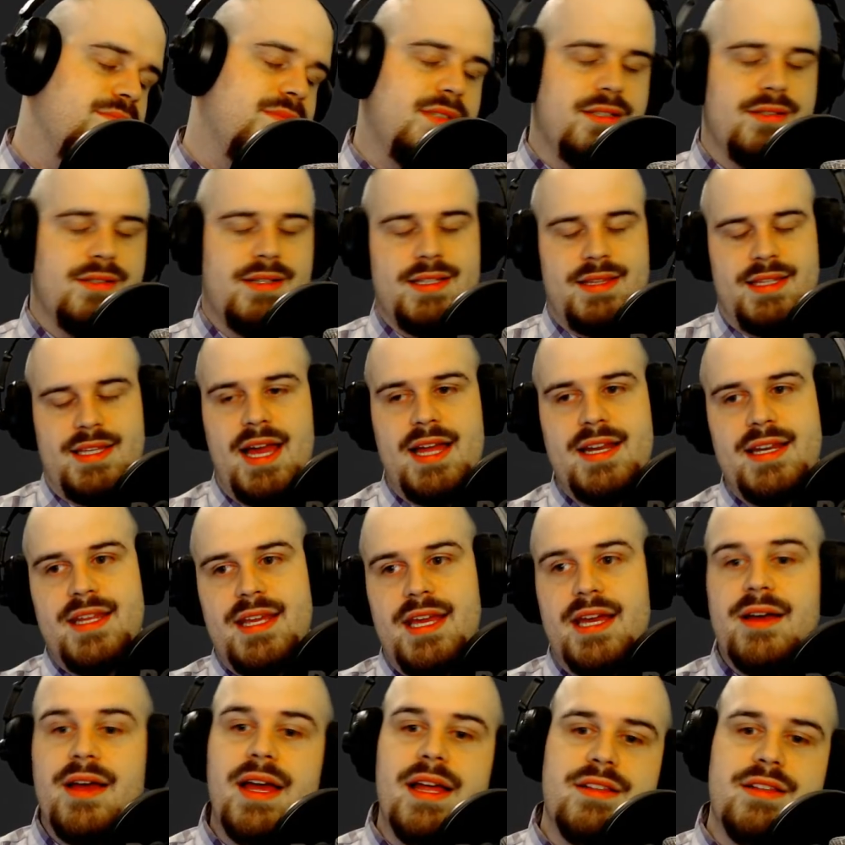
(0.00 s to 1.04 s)
You get the
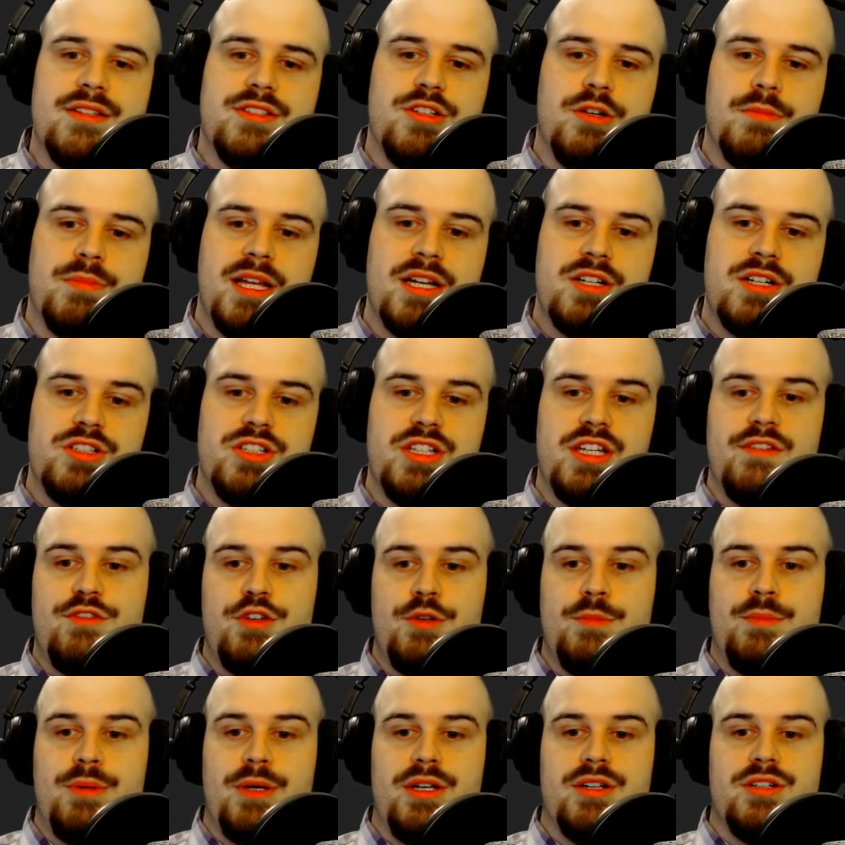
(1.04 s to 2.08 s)
idea. And so potentially, if
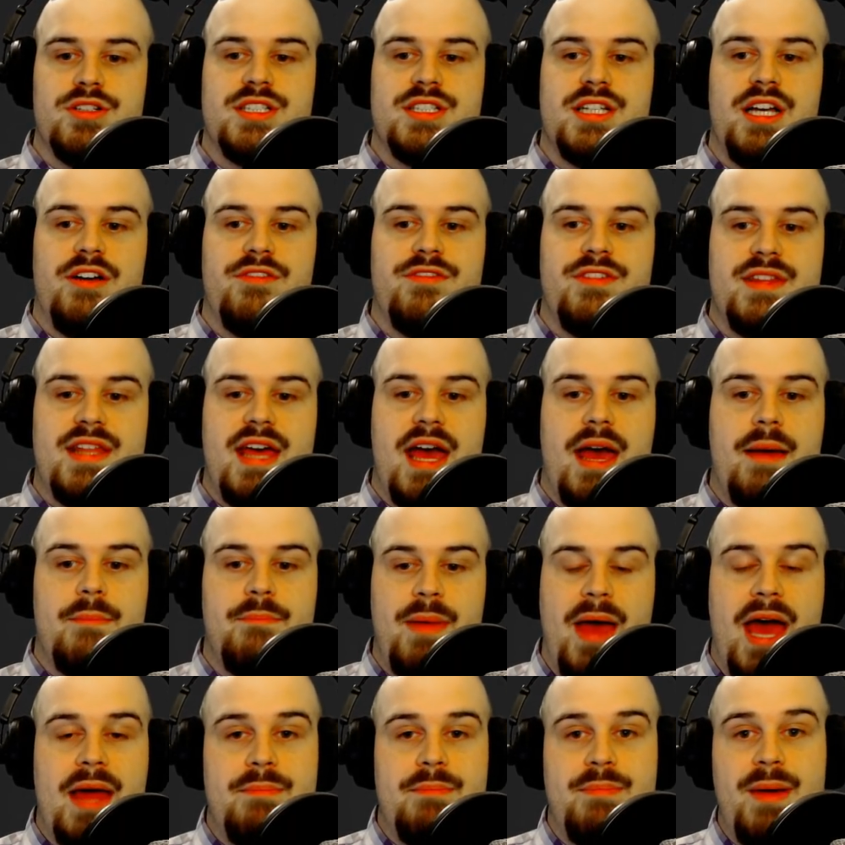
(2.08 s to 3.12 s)
you put yourself in that
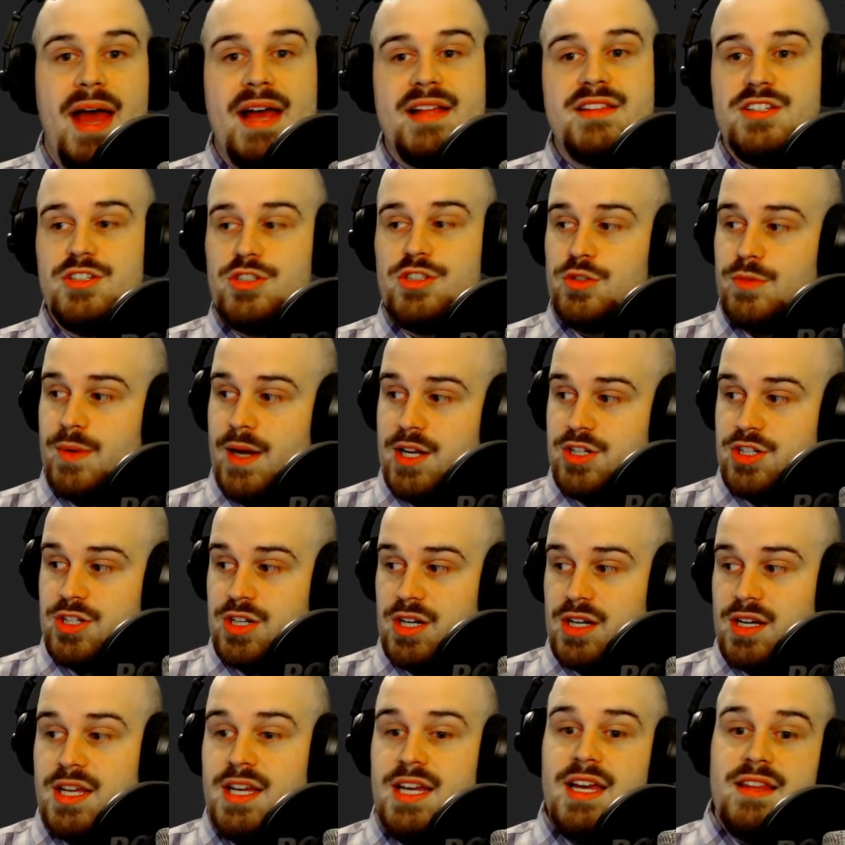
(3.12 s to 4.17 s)
bad
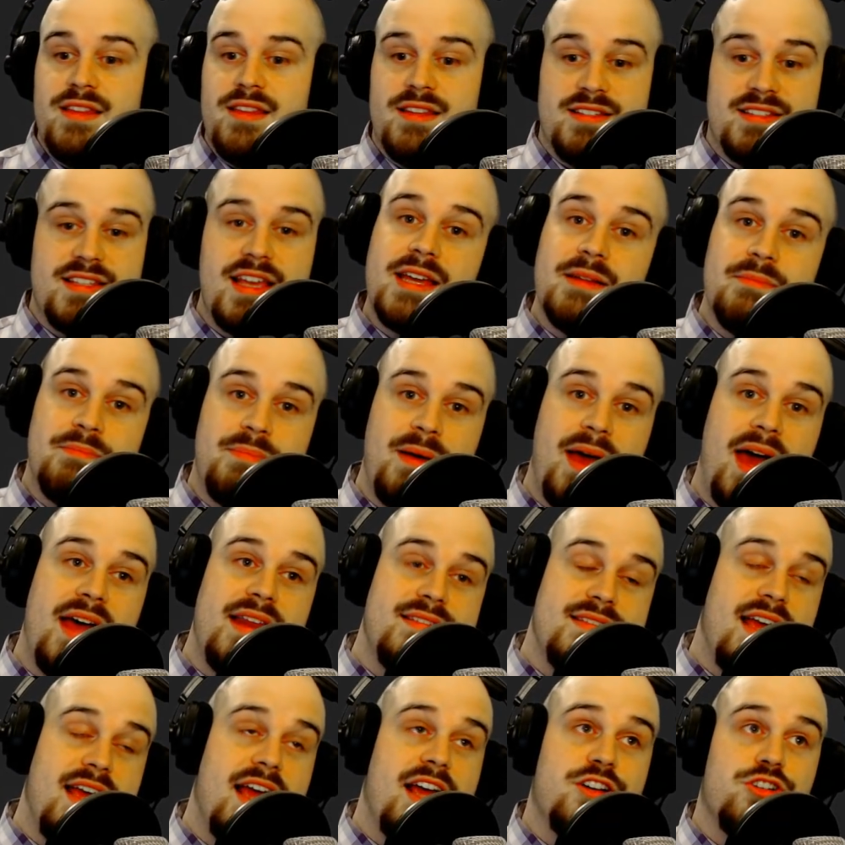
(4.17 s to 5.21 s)
situation, the second bad
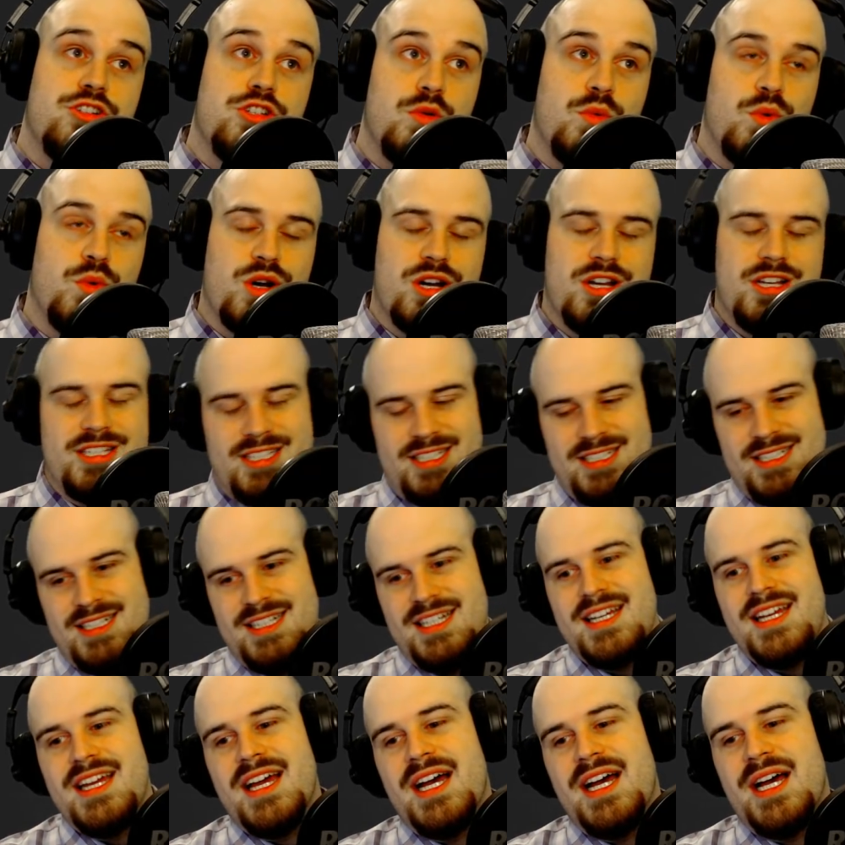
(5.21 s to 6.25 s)
is actually worse.
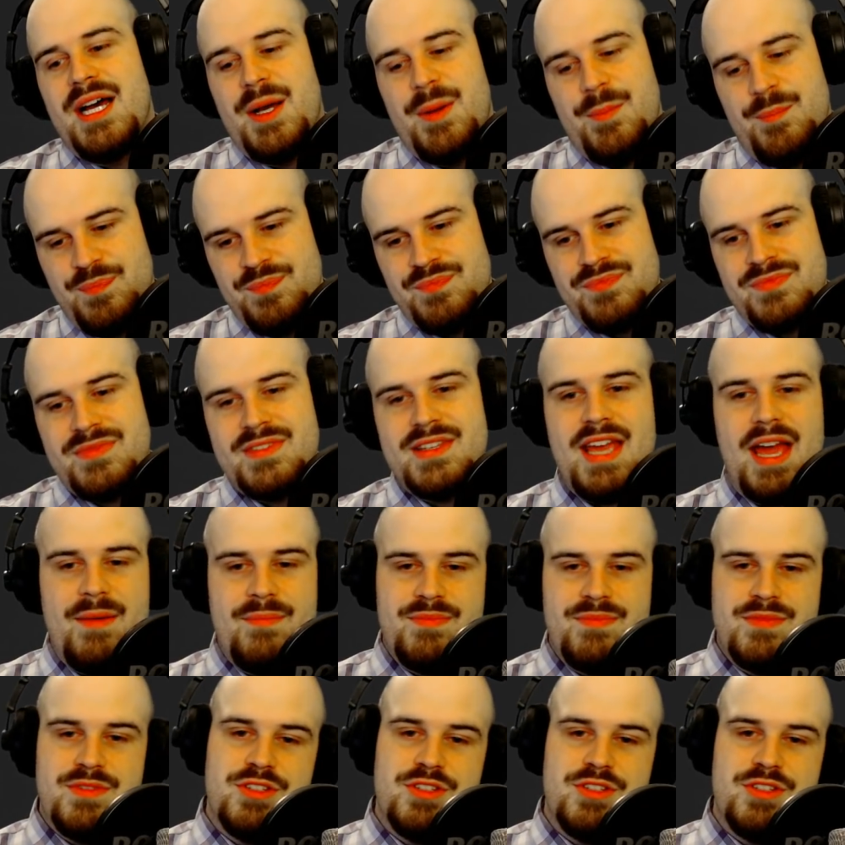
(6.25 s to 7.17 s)
Yeah.